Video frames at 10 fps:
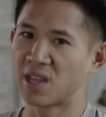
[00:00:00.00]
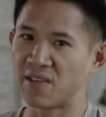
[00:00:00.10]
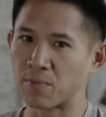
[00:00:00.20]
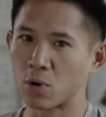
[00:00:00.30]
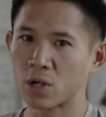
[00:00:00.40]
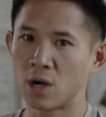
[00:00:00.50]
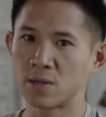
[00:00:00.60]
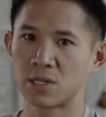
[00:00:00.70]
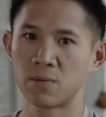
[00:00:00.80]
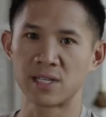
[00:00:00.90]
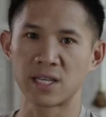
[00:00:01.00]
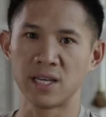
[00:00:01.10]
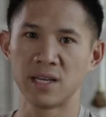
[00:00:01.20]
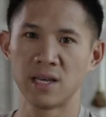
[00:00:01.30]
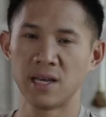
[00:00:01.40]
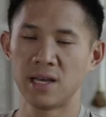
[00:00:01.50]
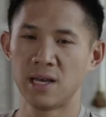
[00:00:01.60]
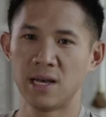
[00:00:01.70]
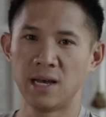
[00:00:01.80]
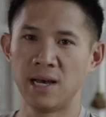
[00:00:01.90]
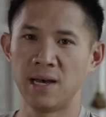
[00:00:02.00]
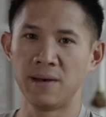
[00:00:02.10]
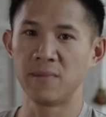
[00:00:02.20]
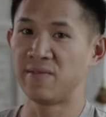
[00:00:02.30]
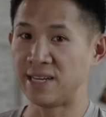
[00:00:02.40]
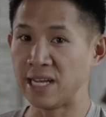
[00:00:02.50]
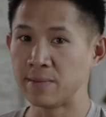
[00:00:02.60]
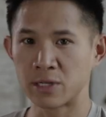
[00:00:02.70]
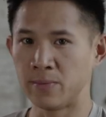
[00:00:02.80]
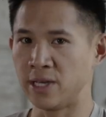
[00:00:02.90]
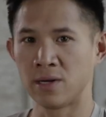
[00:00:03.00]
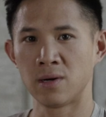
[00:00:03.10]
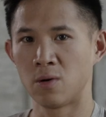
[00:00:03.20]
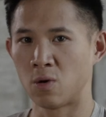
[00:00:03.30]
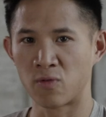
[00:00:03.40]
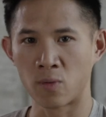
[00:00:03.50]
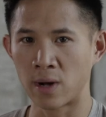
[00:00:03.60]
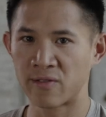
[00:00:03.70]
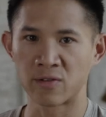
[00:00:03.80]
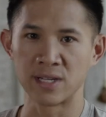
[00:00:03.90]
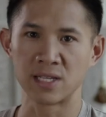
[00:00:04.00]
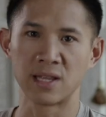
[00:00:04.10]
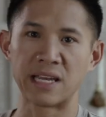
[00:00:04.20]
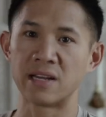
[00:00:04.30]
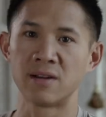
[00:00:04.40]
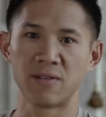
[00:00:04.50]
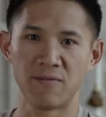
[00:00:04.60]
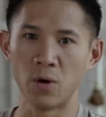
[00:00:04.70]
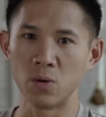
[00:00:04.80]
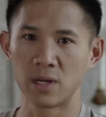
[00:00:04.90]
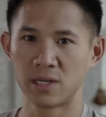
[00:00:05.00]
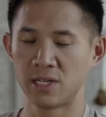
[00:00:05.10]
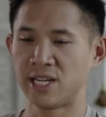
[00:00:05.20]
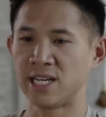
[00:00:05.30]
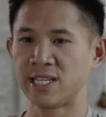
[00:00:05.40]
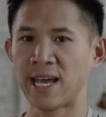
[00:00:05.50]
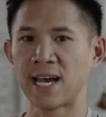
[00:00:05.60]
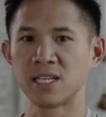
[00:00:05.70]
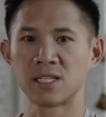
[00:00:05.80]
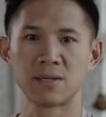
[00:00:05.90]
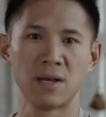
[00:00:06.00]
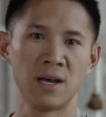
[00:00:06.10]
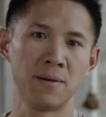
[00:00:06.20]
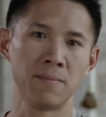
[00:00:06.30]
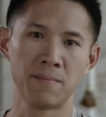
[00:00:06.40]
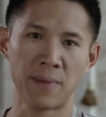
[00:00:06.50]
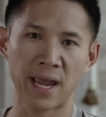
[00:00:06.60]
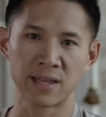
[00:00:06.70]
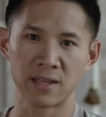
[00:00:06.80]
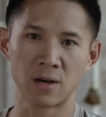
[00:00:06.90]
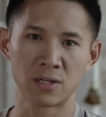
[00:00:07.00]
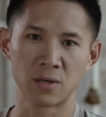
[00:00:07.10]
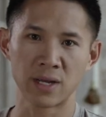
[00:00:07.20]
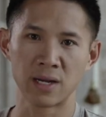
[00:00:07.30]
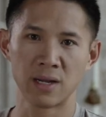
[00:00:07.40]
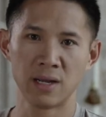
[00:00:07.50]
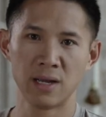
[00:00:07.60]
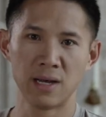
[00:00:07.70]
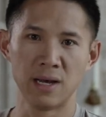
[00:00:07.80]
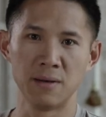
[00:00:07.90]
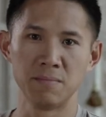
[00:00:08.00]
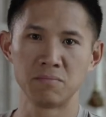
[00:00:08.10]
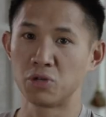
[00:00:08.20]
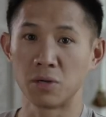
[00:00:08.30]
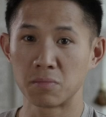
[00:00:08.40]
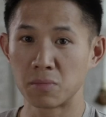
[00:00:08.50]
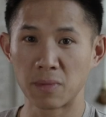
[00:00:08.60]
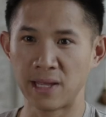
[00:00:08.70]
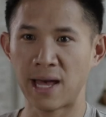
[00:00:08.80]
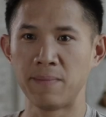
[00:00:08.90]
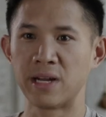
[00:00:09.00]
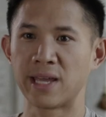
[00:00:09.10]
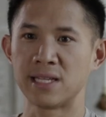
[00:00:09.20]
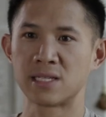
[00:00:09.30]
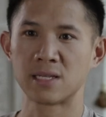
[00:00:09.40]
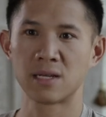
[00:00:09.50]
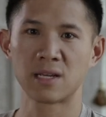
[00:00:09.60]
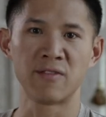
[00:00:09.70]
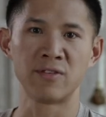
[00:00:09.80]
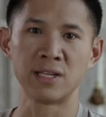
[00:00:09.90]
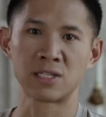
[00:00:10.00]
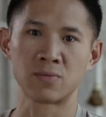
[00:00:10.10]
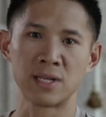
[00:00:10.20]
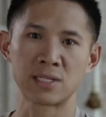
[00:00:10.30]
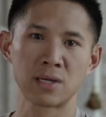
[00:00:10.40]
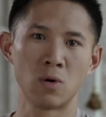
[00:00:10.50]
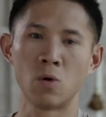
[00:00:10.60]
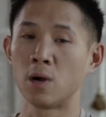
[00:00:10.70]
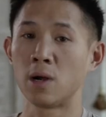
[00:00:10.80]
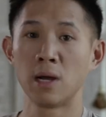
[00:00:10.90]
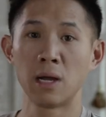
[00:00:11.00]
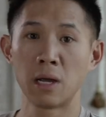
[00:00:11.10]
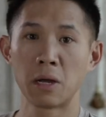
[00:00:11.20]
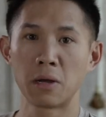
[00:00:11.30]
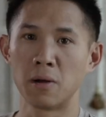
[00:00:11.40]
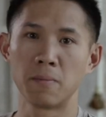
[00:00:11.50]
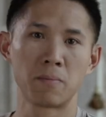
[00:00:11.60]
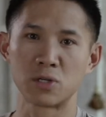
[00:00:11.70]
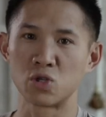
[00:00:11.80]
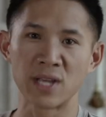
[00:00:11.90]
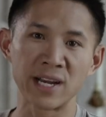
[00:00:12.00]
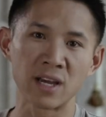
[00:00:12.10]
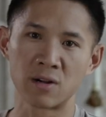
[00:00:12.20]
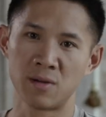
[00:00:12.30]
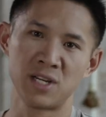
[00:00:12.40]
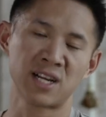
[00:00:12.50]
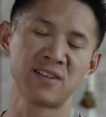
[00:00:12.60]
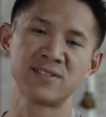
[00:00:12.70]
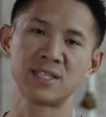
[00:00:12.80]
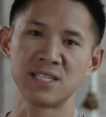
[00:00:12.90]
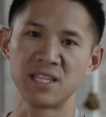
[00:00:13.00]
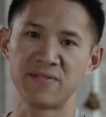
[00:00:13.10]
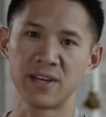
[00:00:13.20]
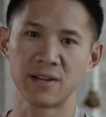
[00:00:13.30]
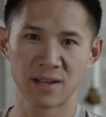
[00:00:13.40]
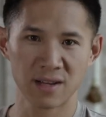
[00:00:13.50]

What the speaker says: If a protocol is too risky, if they deem it to be, or for whatever reason, they can vote to change the assets backing the R token. And that mitigates governance risk or pursues any other objectives they see fit.